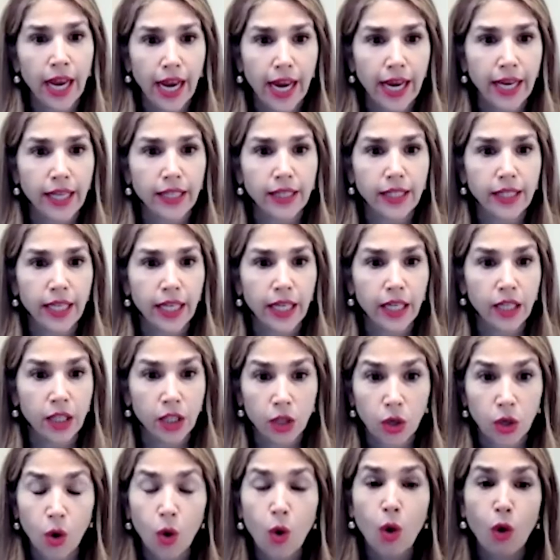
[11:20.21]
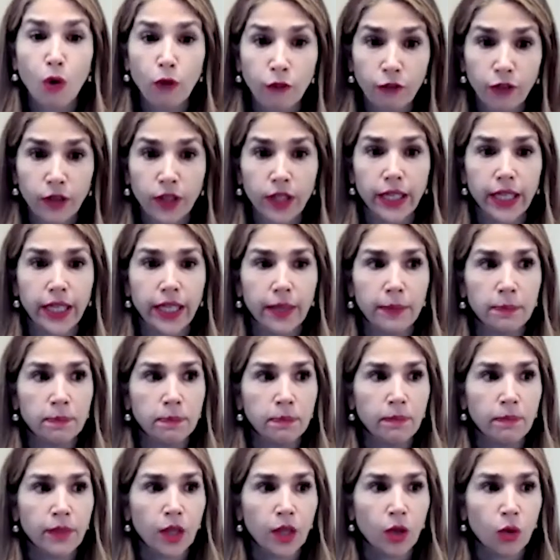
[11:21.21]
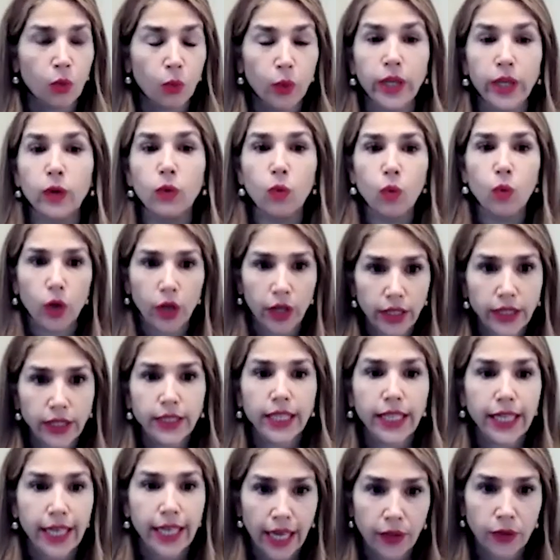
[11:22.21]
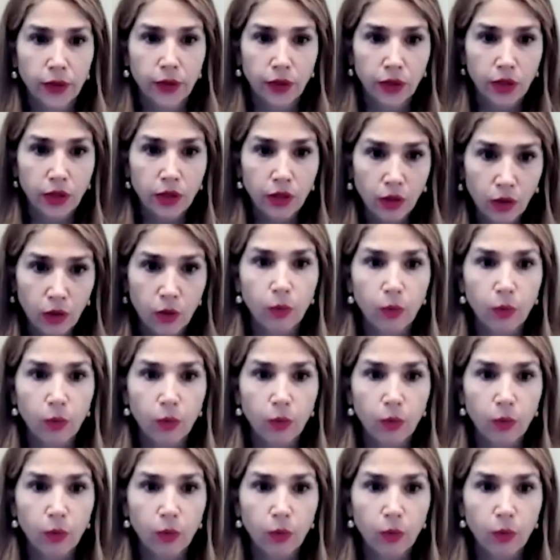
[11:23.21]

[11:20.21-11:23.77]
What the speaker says: And then, you know, hopefully we work together,